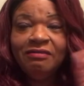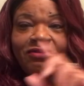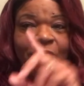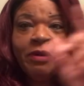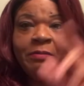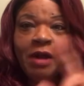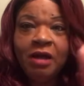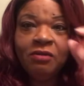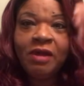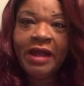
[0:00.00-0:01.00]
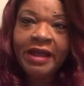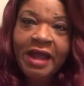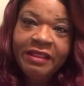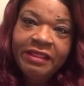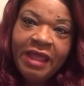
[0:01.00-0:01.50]
spray bottle. I
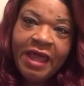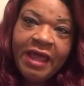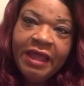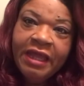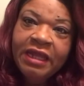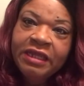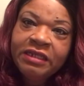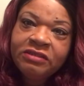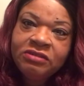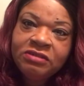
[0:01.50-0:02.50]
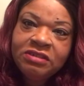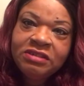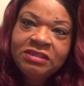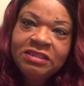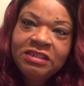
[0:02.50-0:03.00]
got that, and as you can
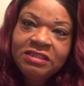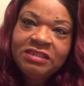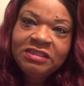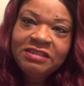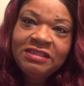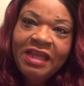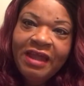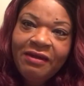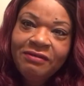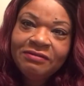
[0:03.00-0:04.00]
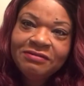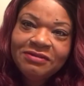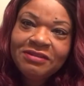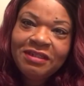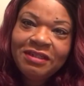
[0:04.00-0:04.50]
see, she's down,
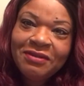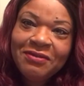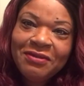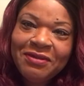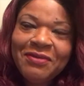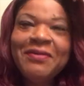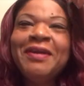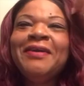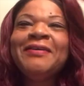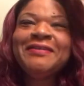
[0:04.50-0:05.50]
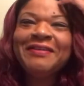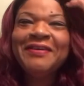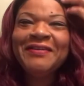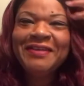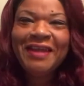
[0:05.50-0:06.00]
she ain't going nowhere.
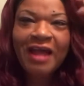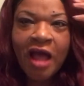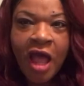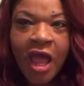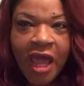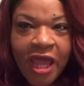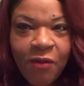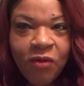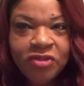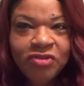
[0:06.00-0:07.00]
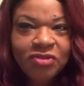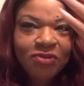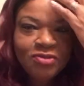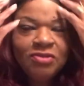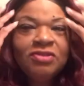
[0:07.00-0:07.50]
So yeah, and what
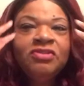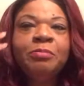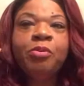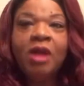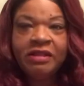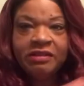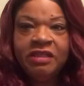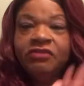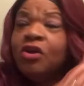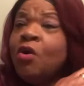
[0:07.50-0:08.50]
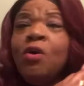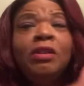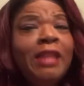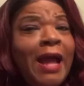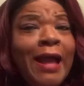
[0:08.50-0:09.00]
you, it's a process. Go
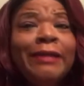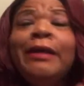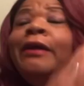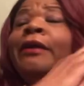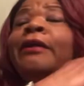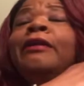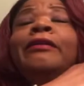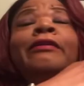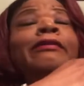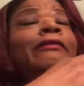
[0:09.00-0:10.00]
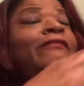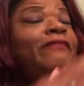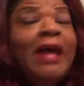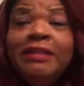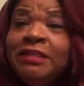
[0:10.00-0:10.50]
online,
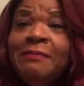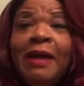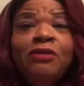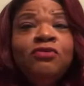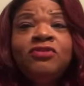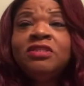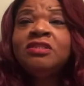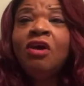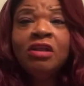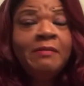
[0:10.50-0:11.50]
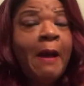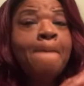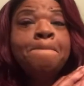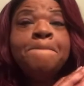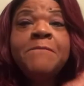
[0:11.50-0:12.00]
find somebody who's talking
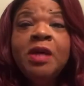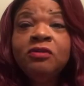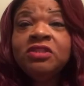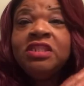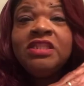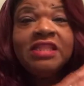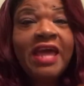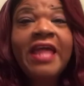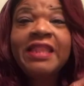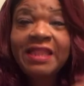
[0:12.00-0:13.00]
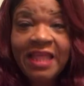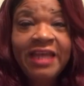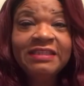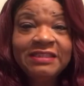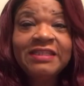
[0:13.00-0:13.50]
about melting that
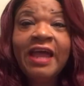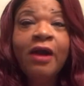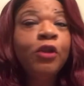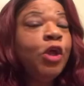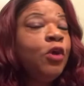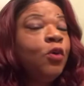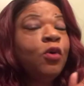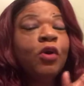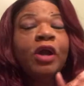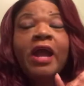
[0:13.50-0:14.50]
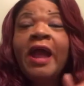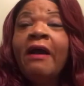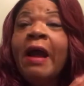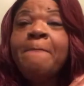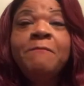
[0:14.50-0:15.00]
lace now, or
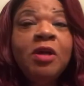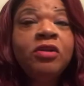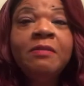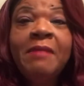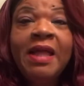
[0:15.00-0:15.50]
how I melted